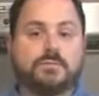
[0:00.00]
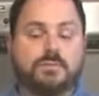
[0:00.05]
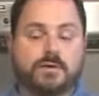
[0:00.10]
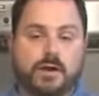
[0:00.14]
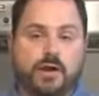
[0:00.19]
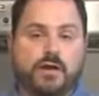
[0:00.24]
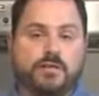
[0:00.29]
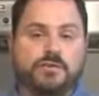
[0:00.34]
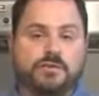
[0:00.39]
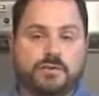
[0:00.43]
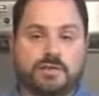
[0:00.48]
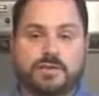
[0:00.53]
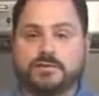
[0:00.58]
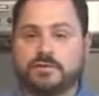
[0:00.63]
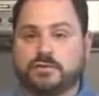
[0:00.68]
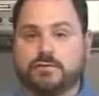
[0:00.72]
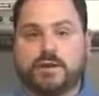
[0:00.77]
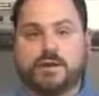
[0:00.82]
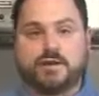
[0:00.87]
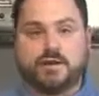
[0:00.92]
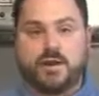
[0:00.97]
but also gives a
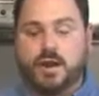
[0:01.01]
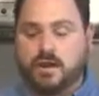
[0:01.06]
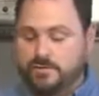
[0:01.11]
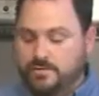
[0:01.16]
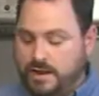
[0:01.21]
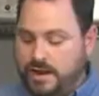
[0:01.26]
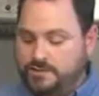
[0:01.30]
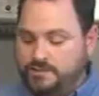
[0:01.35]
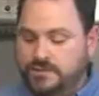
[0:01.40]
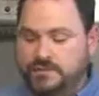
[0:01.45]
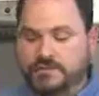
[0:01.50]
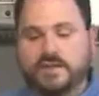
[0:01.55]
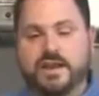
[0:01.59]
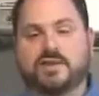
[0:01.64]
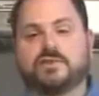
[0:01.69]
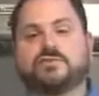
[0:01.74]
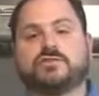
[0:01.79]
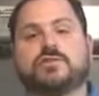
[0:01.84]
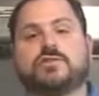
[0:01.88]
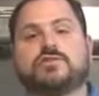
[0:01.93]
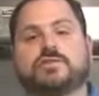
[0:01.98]
great contrast in
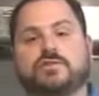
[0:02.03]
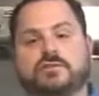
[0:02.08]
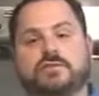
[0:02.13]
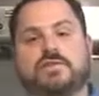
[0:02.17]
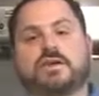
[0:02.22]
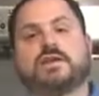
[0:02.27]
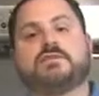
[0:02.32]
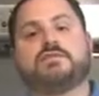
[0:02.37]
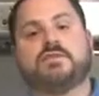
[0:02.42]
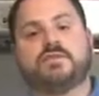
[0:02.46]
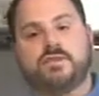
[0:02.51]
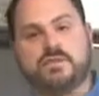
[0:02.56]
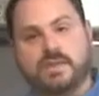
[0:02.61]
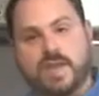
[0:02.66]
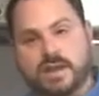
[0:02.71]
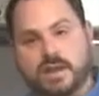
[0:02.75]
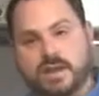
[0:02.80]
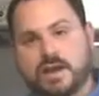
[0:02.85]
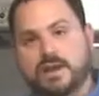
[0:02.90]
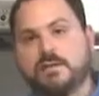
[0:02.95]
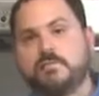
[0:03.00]
textures and flavors as
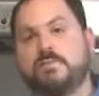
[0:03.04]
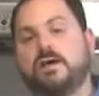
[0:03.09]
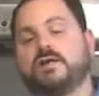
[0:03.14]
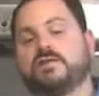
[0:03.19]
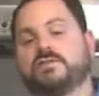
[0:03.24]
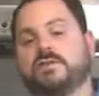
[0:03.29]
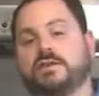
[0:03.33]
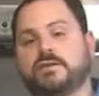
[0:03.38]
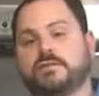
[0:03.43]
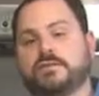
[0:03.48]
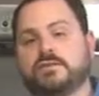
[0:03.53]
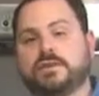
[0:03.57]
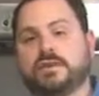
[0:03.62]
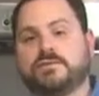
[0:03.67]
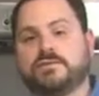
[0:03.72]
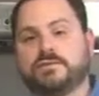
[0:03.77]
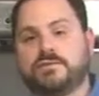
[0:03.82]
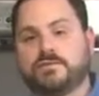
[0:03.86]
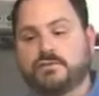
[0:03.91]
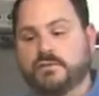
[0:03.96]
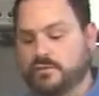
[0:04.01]
that kind of melts in and
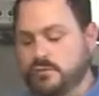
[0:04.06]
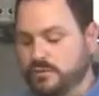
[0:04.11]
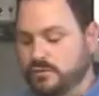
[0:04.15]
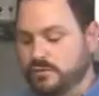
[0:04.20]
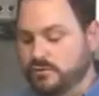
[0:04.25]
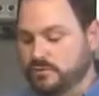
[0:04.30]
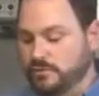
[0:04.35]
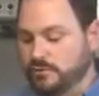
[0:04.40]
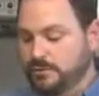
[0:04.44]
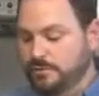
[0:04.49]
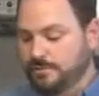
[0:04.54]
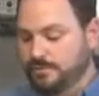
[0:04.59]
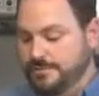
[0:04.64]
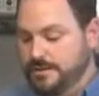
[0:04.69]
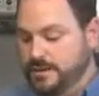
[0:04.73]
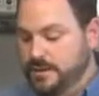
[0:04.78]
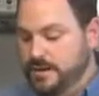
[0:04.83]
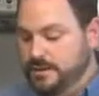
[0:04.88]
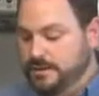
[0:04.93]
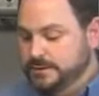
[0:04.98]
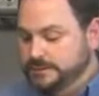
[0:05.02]
flavors the rest of your soup.
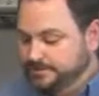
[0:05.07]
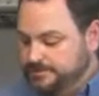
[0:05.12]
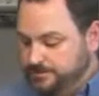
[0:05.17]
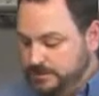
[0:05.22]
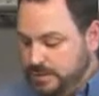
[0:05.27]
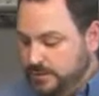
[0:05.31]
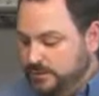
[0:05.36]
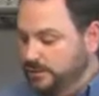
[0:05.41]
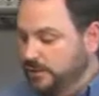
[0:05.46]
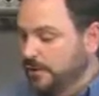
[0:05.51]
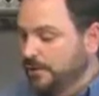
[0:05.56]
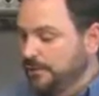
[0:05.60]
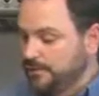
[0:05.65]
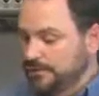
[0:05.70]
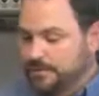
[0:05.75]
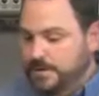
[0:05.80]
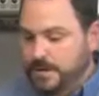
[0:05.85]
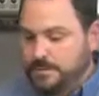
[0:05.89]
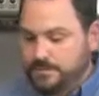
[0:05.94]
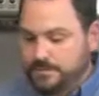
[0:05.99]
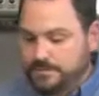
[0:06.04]

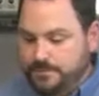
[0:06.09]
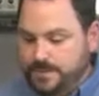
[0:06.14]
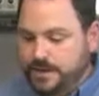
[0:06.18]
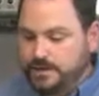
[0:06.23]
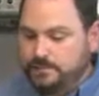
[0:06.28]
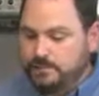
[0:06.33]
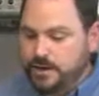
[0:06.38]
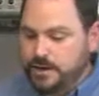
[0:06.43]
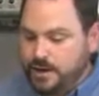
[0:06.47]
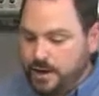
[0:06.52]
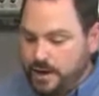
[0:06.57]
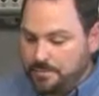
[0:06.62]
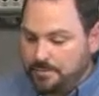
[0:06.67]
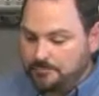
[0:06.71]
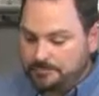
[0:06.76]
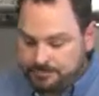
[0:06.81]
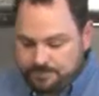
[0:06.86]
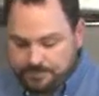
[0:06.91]
So that's right on.